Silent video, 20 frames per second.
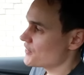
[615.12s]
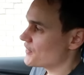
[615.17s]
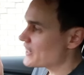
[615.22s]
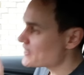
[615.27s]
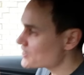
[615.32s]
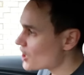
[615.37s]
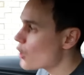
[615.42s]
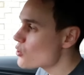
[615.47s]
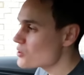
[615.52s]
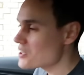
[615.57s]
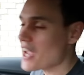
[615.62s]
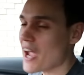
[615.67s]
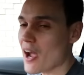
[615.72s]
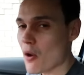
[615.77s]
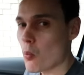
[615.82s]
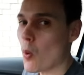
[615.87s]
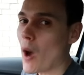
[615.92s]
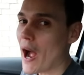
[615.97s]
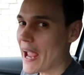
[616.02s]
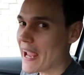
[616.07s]
They don't get
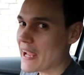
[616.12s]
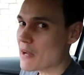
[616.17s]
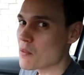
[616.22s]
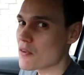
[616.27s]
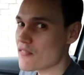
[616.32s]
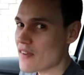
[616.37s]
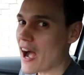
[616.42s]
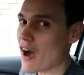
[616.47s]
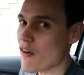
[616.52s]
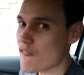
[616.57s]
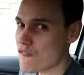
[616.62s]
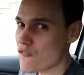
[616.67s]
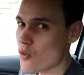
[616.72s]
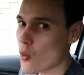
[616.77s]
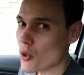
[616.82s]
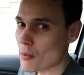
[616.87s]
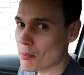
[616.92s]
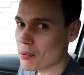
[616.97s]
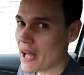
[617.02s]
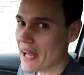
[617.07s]
away without
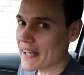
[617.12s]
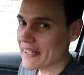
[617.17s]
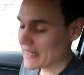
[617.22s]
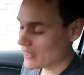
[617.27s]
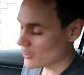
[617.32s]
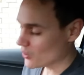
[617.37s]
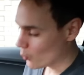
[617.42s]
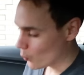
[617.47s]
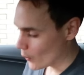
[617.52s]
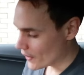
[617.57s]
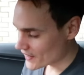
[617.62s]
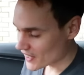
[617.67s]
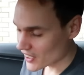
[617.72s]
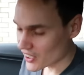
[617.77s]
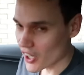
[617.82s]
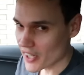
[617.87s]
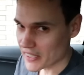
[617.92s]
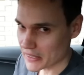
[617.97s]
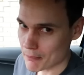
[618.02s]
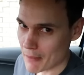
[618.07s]
forward planning when they're
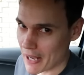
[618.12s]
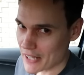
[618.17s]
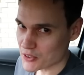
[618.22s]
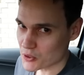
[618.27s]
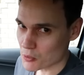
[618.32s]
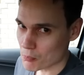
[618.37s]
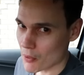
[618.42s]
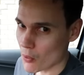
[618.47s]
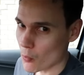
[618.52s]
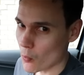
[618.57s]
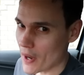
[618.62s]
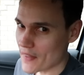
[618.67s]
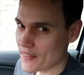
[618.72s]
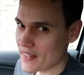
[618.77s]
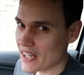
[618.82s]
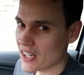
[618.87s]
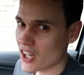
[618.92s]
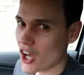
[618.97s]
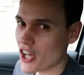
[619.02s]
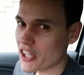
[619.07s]
learning manual, but when
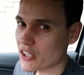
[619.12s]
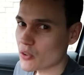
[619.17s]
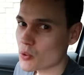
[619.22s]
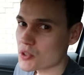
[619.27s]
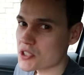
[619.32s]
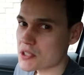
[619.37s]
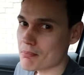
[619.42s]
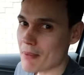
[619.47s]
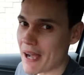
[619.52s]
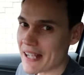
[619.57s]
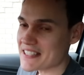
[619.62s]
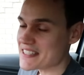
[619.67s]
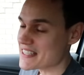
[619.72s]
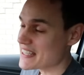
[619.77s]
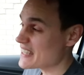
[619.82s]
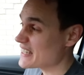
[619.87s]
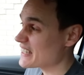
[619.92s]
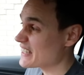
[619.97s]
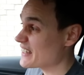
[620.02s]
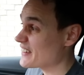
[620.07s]
they're learning
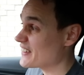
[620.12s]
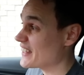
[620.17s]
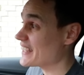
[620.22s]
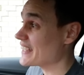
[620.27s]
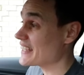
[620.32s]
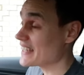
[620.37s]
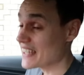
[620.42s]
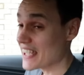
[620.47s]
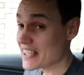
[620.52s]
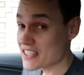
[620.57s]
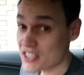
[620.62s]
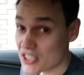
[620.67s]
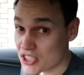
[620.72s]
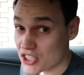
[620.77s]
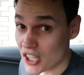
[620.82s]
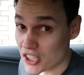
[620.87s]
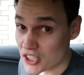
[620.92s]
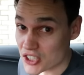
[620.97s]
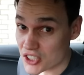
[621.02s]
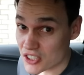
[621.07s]
automatic, they can get to the
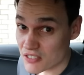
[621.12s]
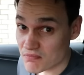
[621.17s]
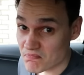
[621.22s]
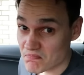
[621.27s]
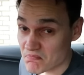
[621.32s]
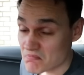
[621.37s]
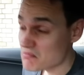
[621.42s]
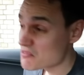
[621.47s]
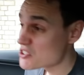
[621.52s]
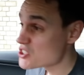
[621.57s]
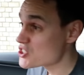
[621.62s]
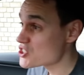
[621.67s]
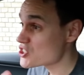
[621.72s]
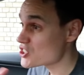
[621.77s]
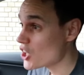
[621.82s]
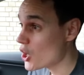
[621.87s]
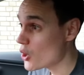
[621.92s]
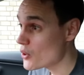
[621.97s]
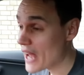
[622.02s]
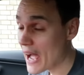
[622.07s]
junction,
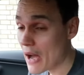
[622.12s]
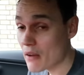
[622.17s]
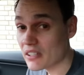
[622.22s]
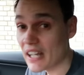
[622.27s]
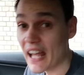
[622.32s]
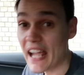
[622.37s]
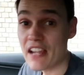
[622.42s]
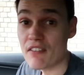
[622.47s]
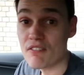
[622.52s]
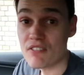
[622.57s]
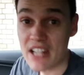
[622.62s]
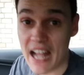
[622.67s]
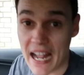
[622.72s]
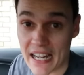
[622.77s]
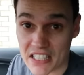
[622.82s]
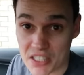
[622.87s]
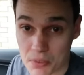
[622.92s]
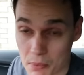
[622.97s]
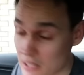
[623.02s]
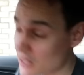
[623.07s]
slow down late,
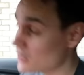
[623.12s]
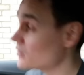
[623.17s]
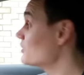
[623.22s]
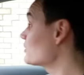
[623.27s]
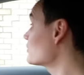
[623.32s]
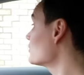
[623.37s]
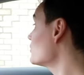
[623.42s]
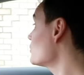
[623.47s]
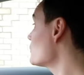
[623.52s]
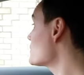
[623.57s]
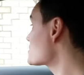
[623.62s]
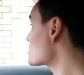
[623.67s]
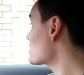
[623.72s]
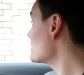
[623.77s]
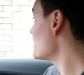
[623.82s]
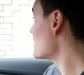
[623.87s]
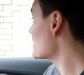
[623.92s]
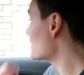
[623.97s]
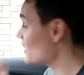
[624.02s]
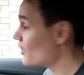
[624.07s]
react to it, look, oh, it's
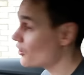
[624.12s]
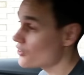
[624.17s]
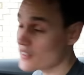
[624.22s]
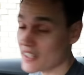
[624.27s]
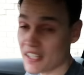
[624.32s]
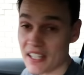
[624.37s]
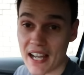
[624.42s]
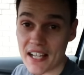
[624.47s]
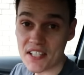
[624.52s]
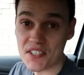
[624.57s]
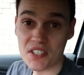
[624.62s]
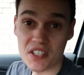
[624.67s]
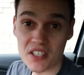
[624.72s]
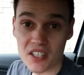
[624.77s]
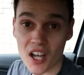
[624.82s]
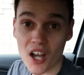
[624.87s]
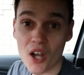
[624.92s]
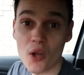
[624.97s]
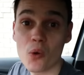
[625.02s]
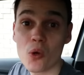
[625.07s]
clear, get on the gas
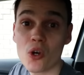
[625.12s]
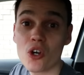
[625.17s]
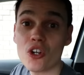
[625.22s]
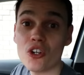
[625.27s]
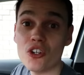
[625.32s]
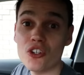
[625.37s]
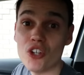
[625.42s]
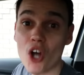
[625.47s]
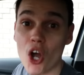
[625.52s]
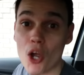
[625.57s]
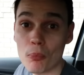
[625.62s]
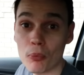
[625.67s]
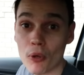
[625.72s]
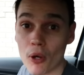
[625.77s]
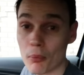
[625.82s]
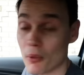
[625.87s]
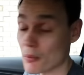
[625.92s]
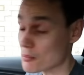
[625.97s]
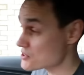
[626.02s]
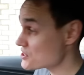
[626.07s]
and go, no
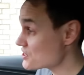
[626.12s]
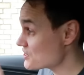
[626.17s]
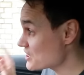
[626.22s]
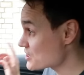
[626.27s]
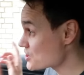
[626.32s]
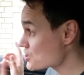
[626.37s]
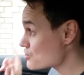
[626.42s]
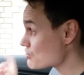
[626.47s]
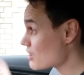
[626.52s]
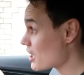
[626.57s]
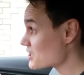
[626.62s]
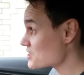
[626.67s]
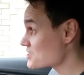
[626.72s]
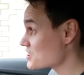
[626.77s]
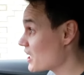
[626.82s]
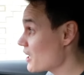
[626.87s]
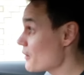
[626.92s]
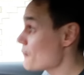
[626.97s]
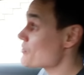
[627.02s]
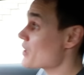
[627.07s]
problems. The
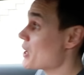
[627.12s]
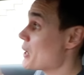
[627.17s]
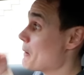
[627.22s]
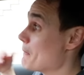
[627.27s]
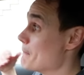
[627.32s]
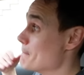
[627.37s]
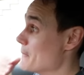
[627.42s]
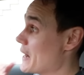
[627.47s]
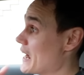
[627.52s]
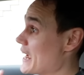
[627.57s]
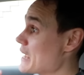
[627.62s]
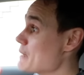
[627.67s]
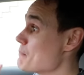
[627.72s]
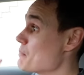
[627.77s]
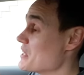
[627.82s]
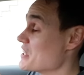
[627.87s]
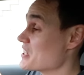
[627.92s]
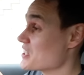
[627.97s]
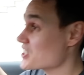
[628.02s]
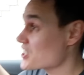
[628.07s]
instructor may
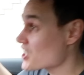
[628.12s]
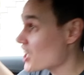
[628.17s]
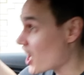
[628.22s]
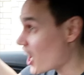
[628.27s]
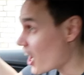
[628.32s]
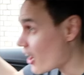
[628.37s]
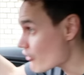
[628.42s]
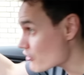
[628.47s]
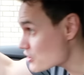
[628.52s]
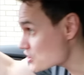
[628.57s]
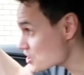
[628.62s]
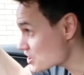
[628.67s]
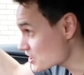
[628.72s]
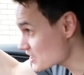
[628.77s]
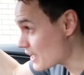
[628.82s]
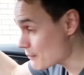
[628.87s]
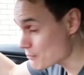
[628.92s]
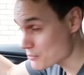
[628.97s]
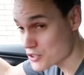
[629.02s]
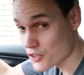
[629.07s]
be encouraging
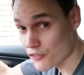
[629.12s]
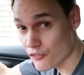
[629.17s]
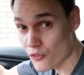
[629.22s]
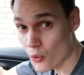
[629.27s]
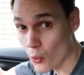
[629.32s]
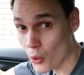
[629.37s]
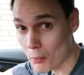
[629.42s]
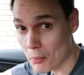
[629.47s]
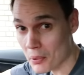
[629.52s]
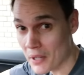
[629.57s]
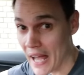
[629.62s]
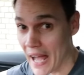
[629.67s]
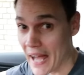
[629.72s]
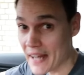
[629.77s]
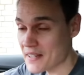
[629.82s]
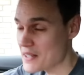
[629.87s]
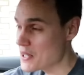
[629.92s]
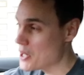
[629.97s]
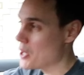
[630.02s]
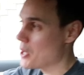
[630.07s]
them to forward
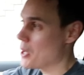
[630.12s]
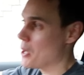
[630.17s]
plan,